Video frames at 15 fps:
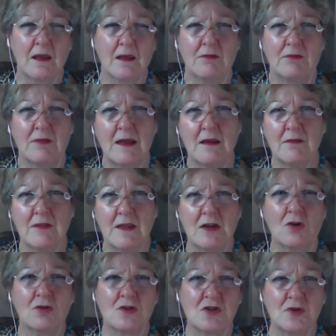they're, they're
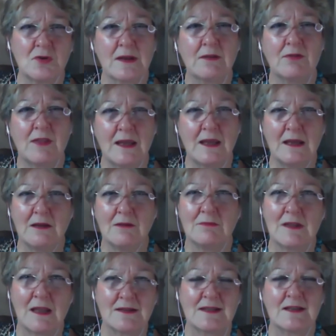not doing the
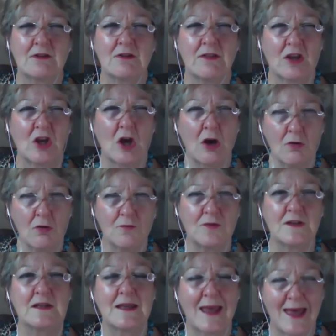necessarily the
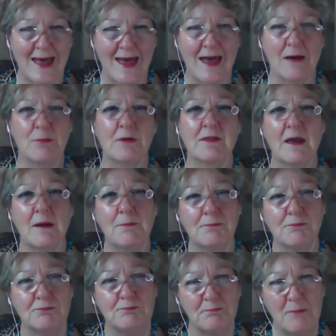COVID care, but they're
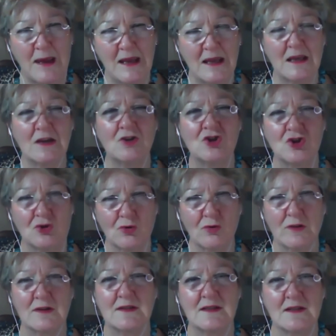making sure
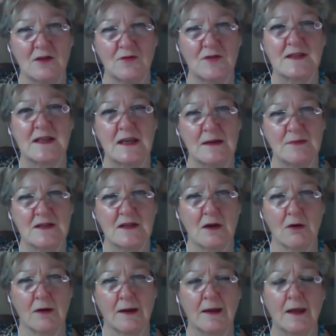the service keeps
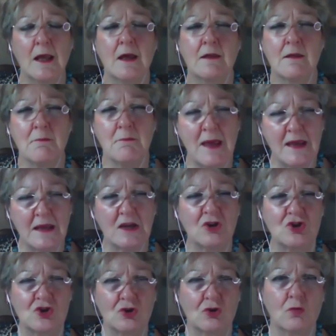going. the making
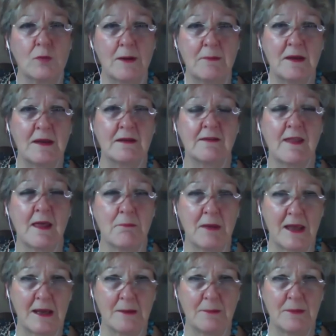sure women and their
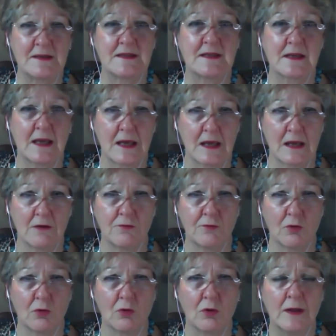babies are cared
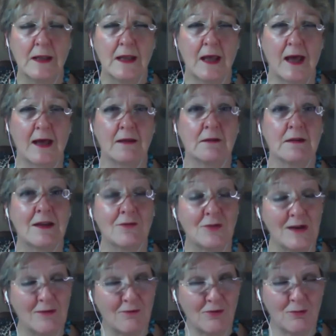for and given
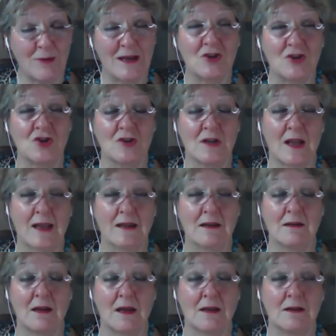information
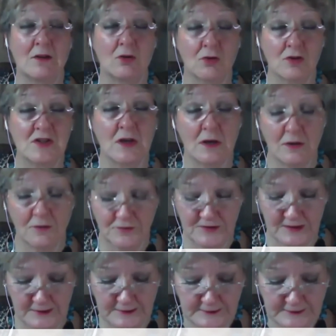and, and looked after.